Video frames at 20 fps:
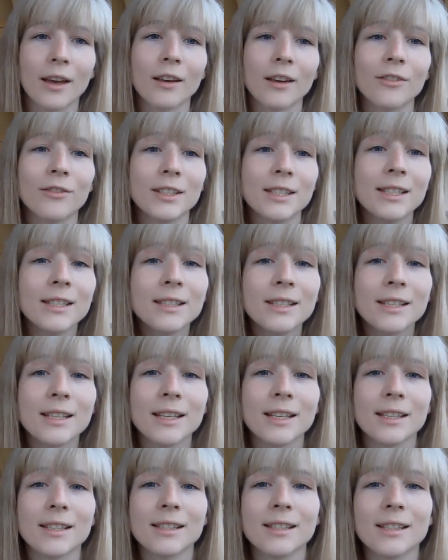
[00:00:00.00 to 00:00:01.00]
fit into
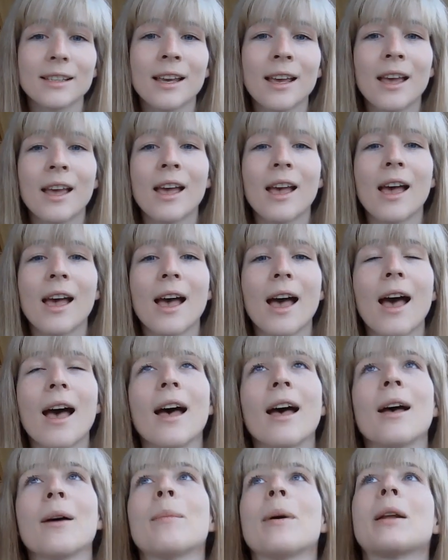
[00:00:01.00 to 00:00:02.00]
this.
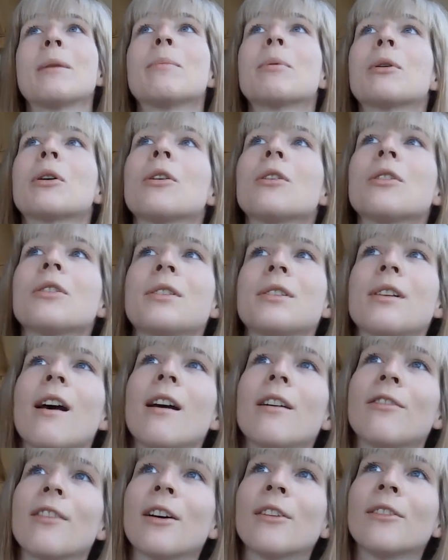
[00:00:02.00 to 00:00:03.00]
And because I
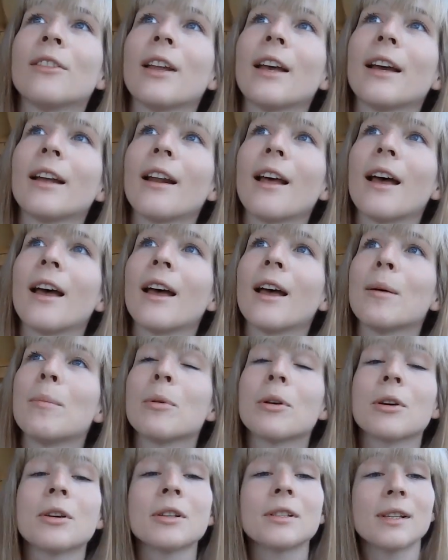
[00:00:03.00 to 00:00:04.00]
found that
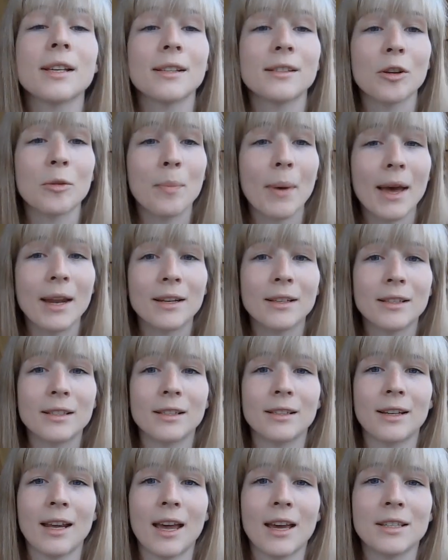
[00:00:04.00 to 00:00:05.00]
because they're so
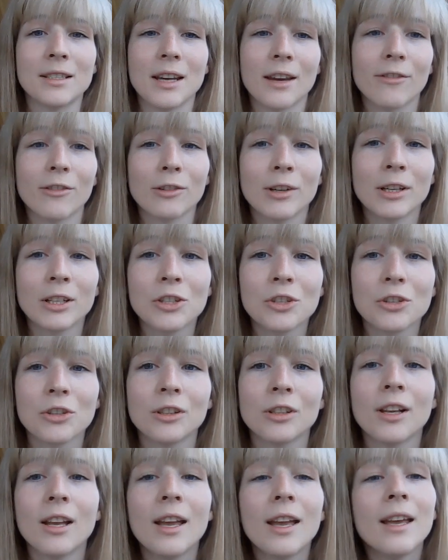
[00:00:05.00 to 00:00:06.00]
penitent and
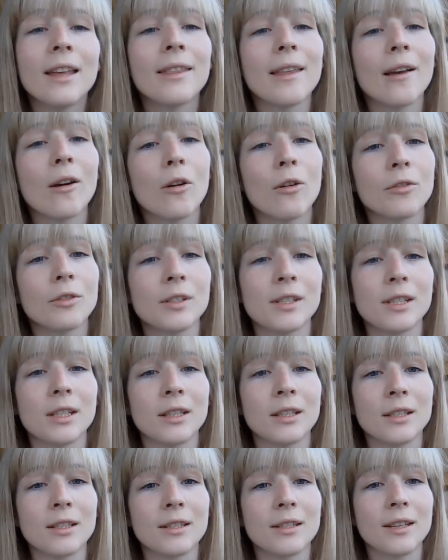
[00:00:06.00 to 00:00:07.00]
deferential, they're often
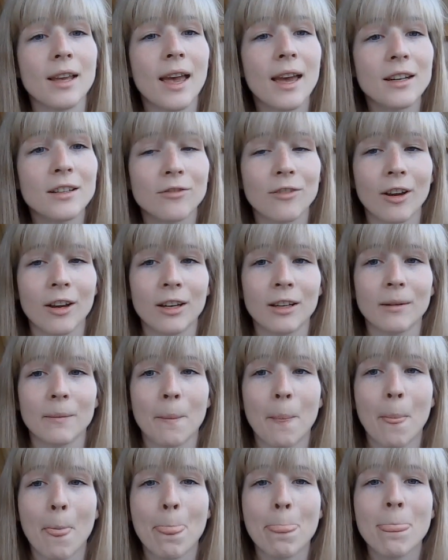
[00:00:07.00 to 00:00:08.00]
seen as edifying.
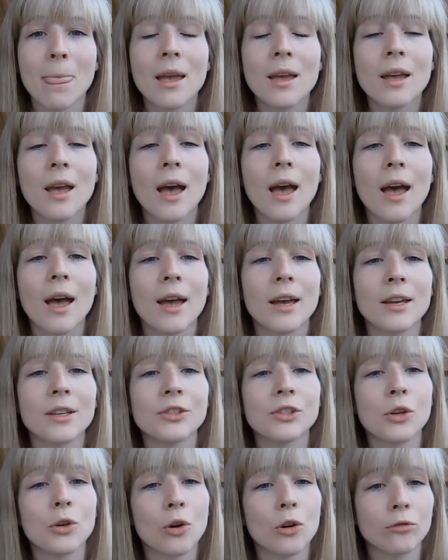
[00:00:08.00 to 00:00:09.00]

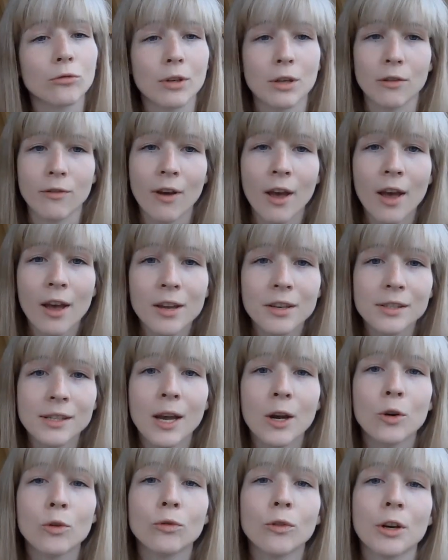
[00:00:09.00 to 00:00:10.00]
So Conrad of
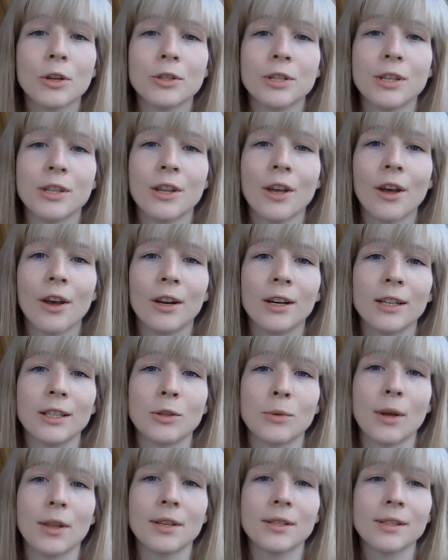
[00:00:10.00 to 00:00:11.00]
Hirsau wrote in the early
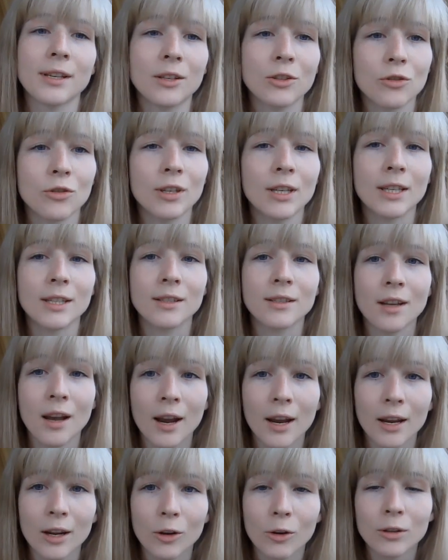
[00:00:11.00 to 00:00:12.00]
12th century his
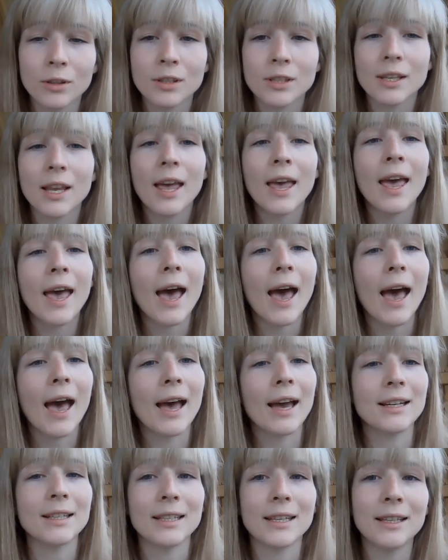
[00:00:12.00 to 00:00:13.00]
dialogues,
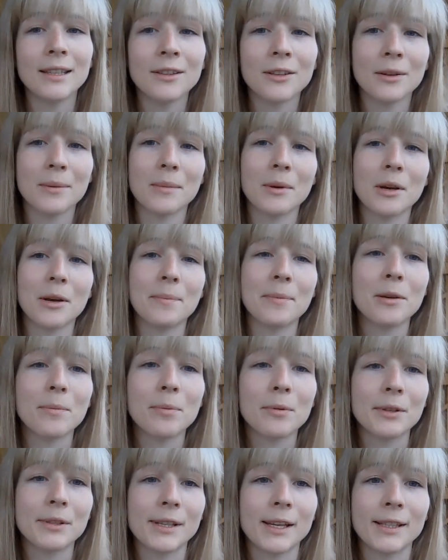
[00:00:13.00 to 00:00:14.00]
and in them a
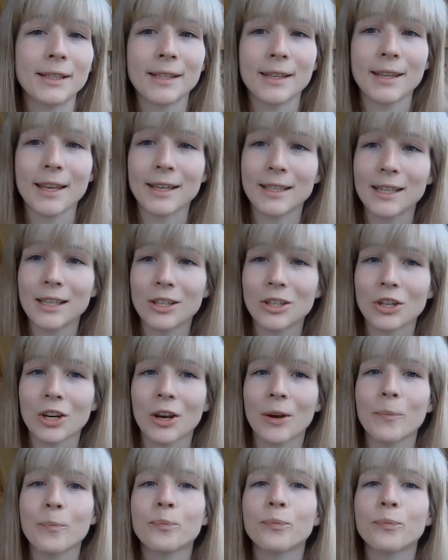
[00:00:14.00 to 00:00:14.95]
pupil says to their teacher,